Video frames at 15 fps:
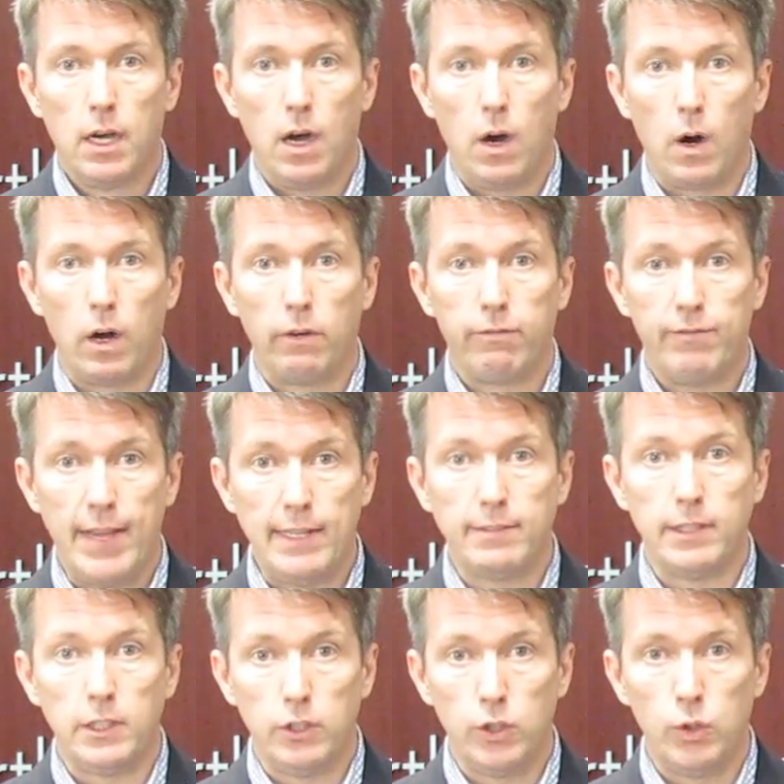are
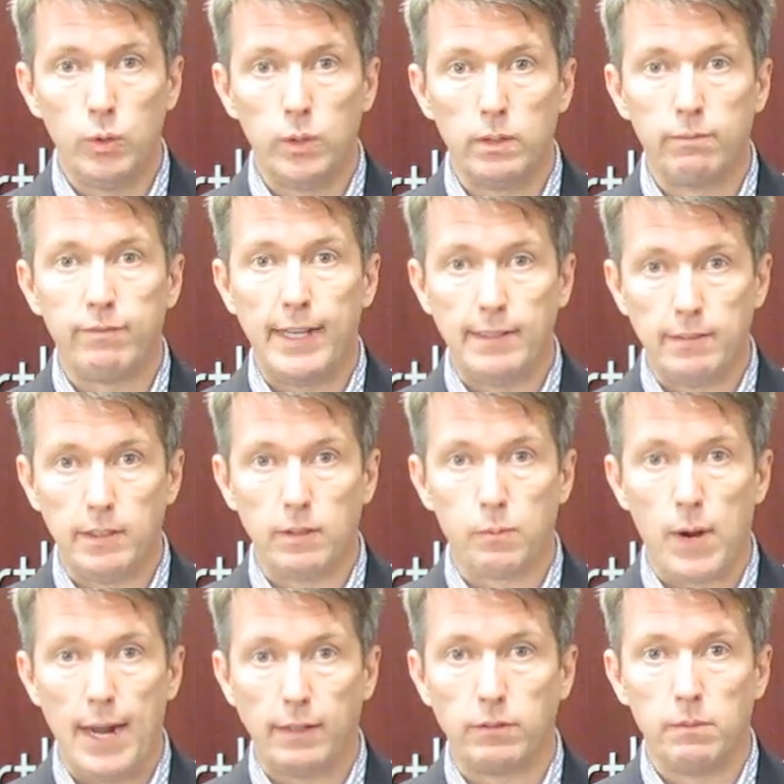facing you and facing the
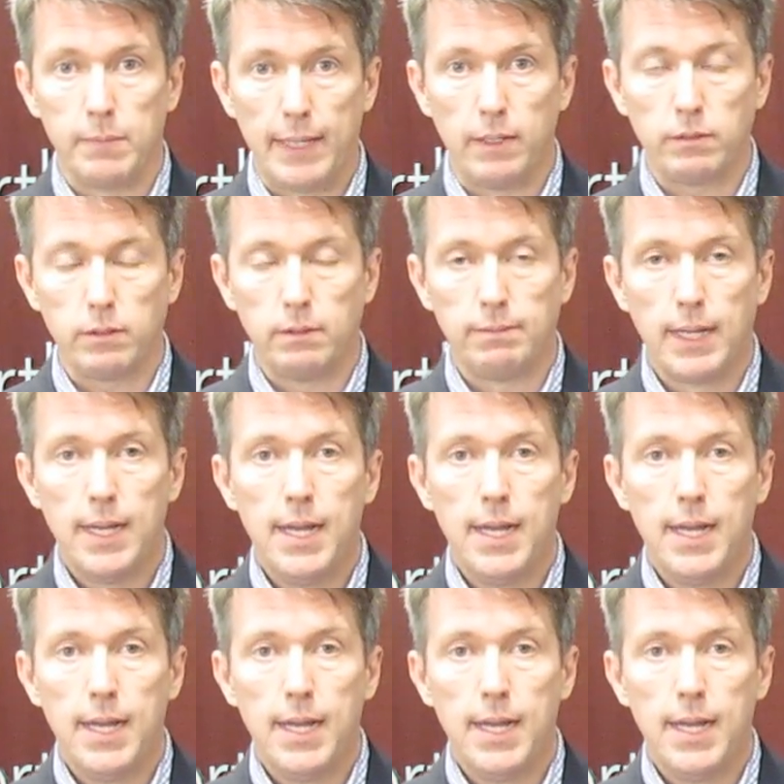practice of medicine.